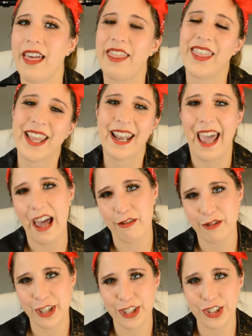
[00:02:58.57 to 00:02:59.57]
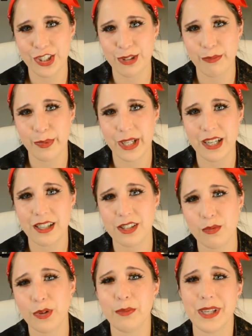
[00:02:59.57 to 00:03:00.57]
than average because
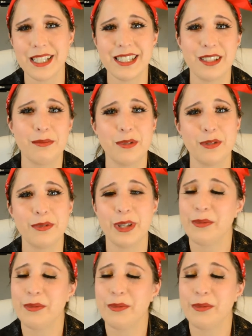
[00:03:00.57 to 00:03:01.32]
what makes the movie